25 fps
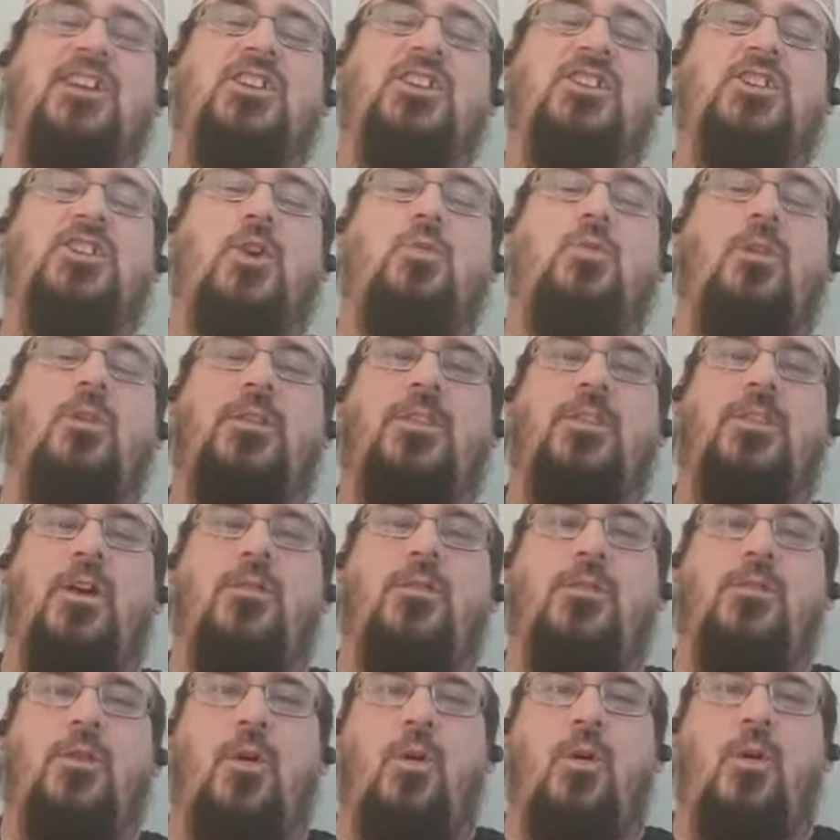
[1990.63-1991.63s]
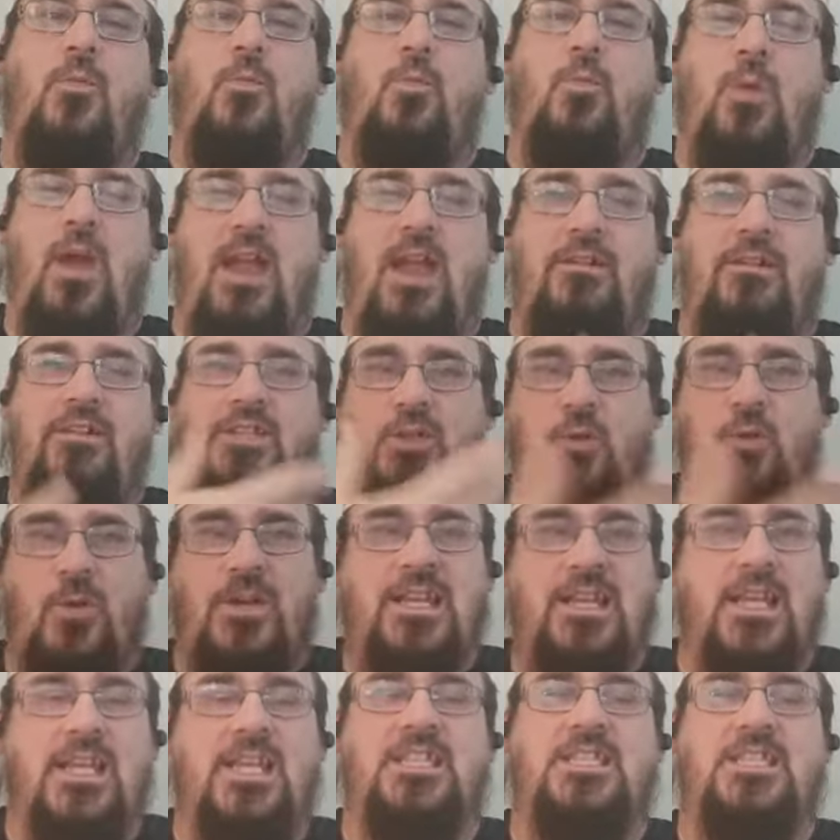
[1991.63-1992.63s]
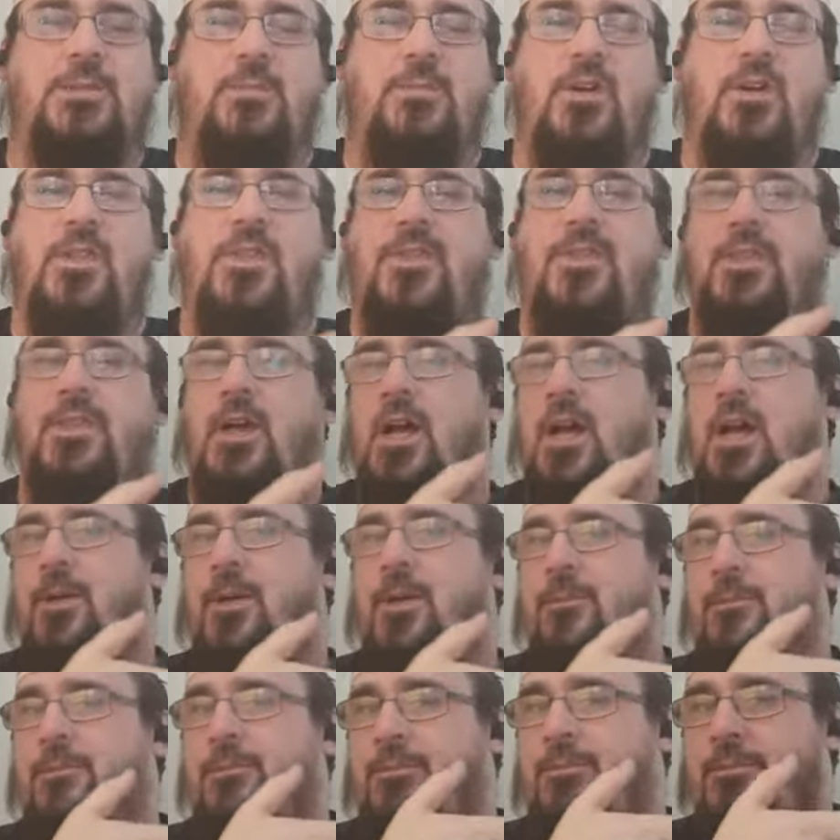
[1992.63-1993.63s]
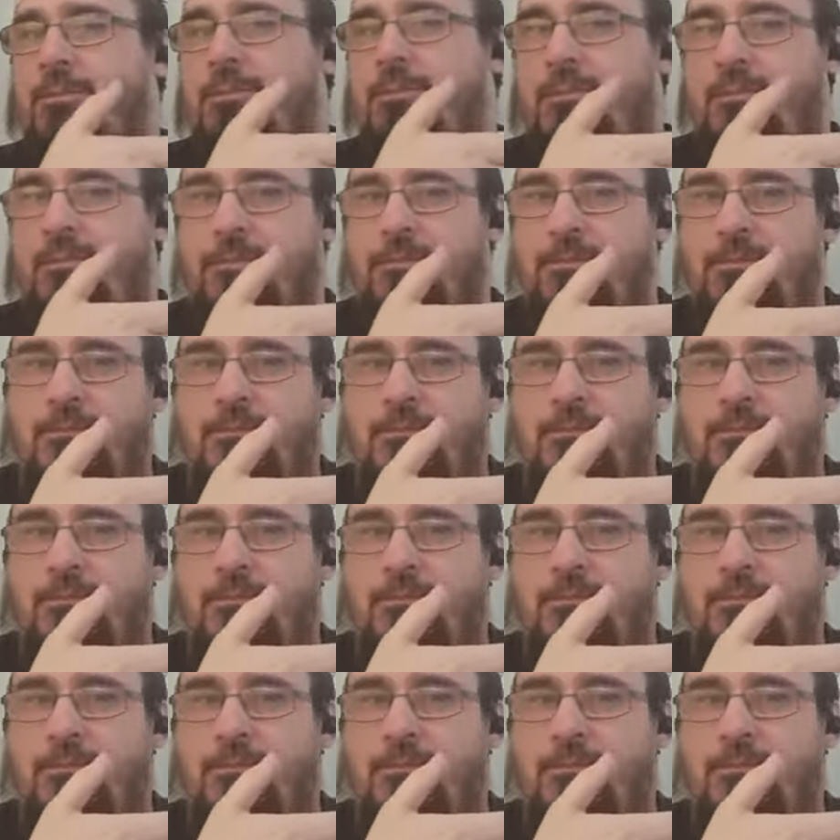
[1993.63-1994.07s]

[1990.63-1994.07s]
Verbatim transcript: So, the, the, whereas Queen Elizabeth um,